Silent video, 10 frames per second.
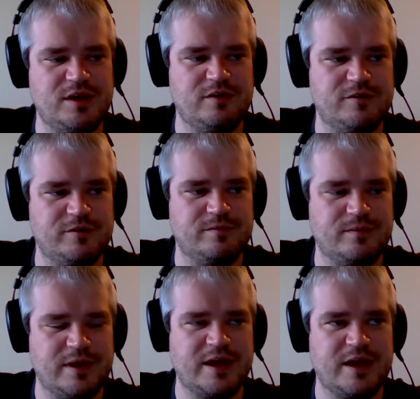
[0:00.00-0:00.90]
if you're,
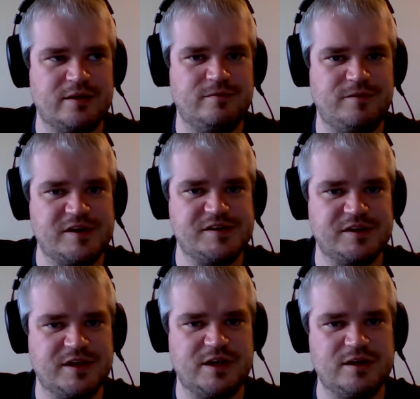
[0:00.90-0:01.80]
again,
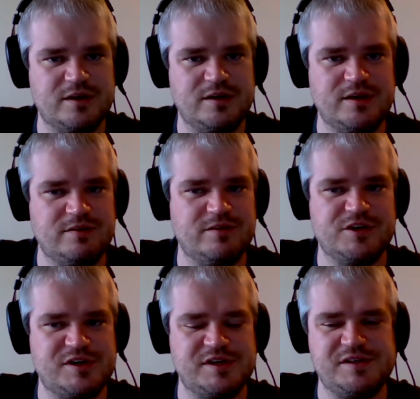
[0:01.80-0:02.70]
facing even
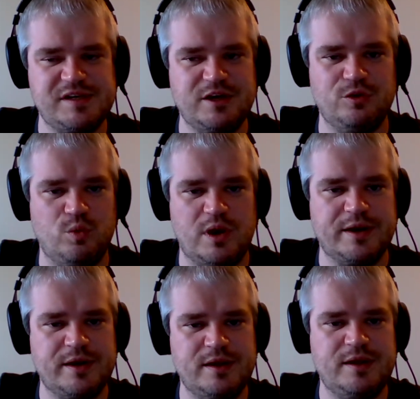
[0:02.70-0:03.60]
just a single
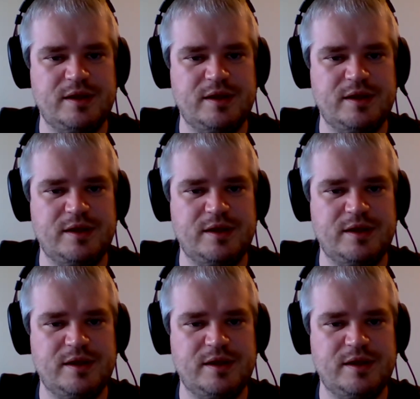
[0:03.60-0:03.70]
one.